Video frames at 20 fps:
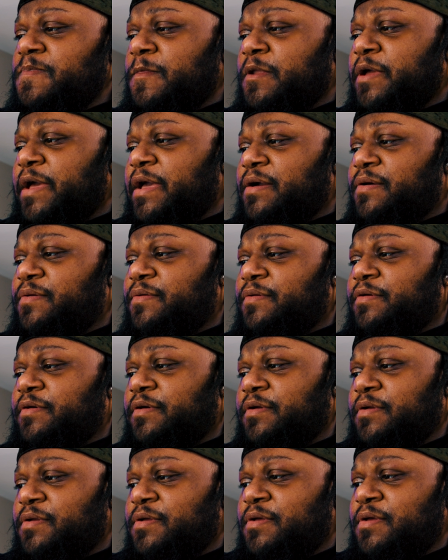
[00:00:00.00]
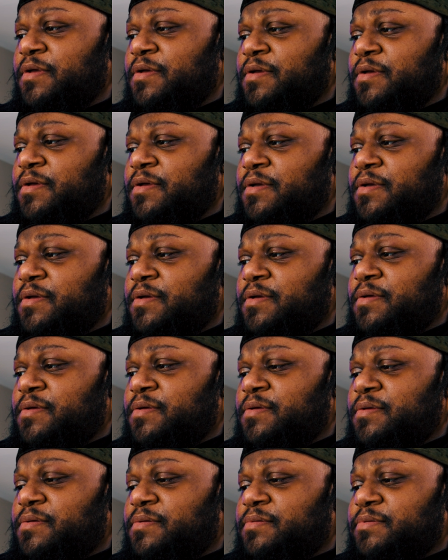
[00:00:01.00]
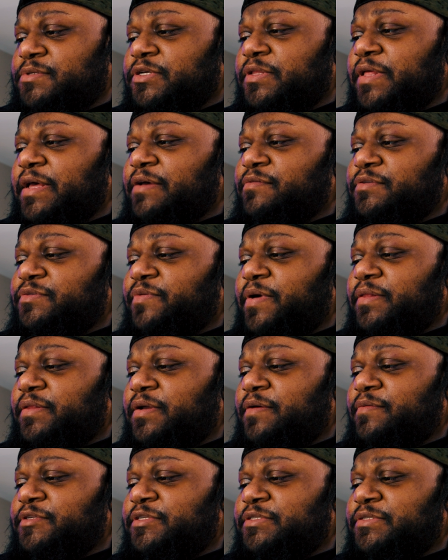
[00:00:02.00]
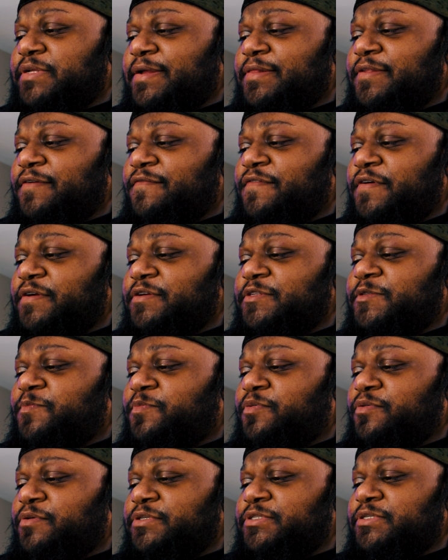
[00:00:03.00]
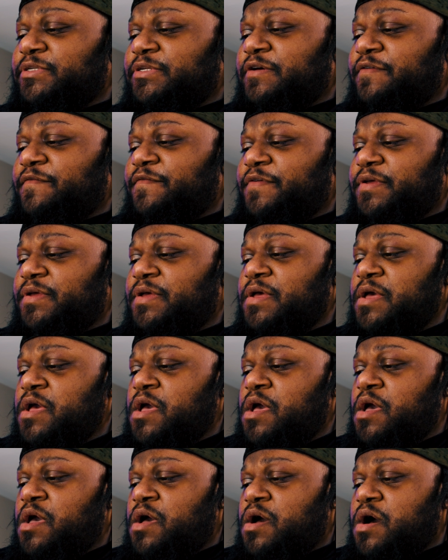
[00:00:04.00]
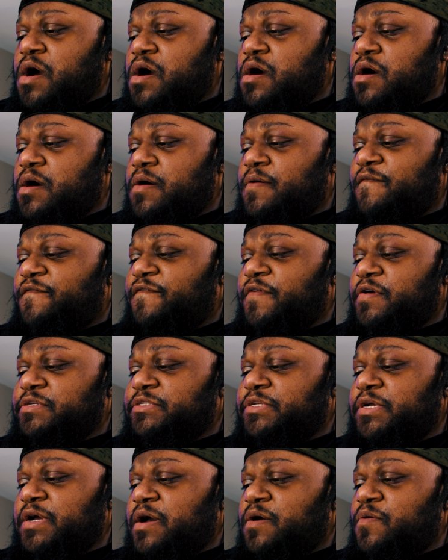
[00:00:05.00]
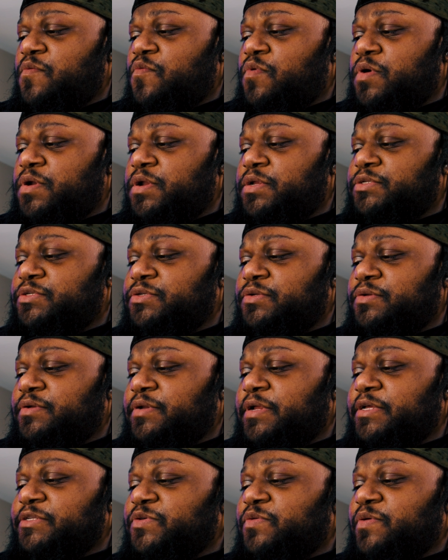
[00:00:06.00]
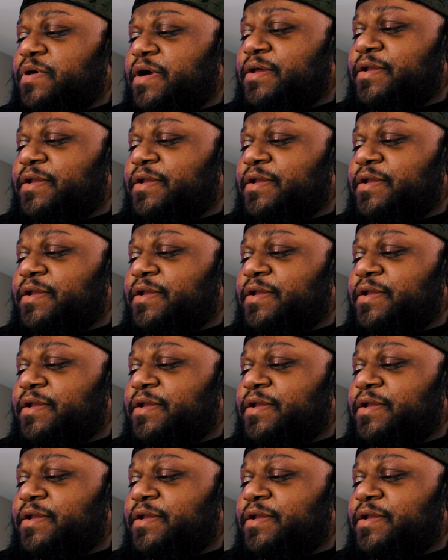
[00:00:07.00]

Okay, cool. So that was right there with just like the first portion of it. First thing I wanted to do, that's cool.